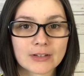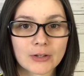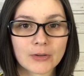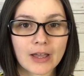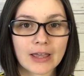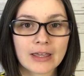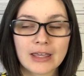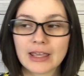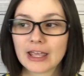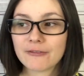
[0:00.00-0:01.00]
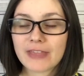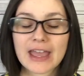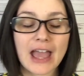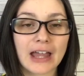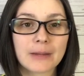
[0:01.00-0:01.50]
Okay? If
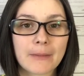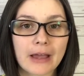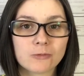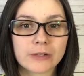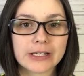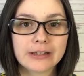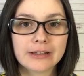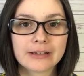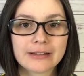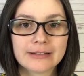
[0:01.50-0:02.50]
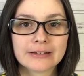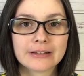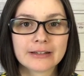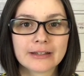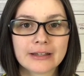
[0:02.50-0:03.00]
they had a bad week,
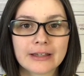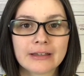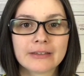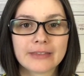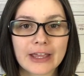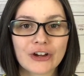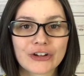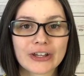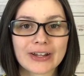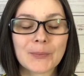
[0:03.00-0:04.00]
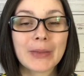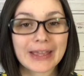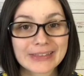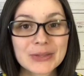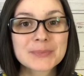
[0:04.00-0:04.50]
they are going to
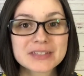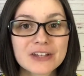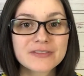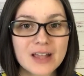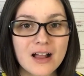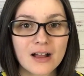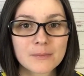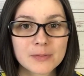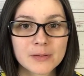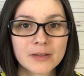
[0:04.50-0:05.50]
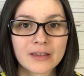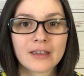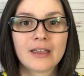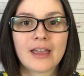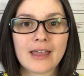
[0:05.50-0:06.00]
pick themselves up
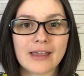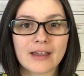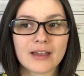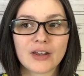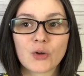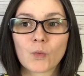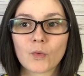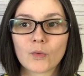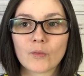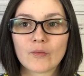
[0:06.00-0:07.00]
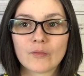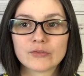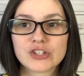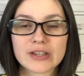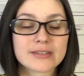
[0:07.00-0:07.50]
and
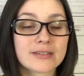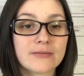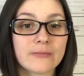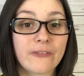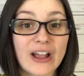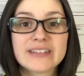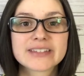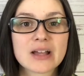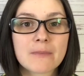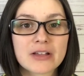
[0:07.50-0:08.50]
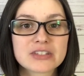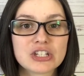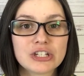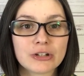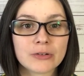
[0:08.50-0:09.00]
just find something else to
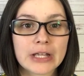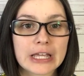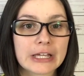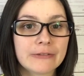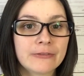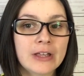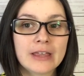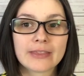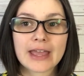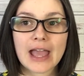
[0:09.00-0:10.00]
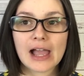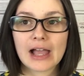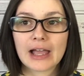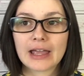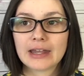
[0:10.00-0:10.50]
do. If they
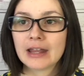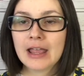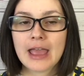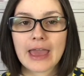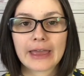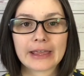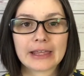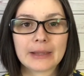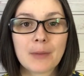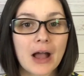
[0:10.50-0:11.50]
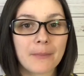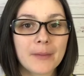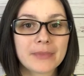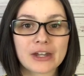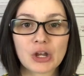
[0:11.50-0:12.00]
had a
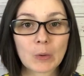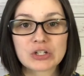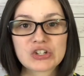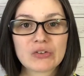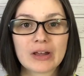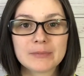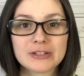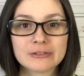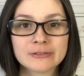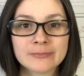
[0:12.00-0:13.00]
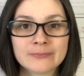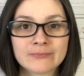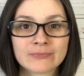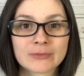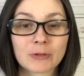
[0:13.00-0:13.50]
pop-up that no one showed up to,
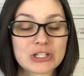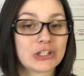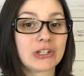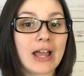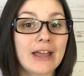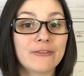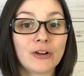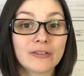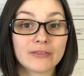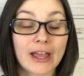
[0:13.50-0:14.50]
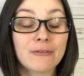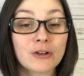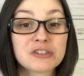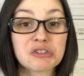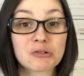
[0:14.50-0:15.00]
which I've
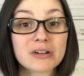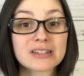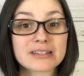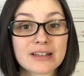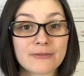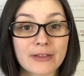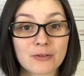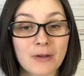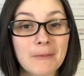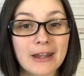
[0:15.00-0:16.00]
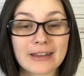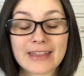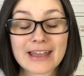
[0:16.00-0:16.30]
heard stories of other women and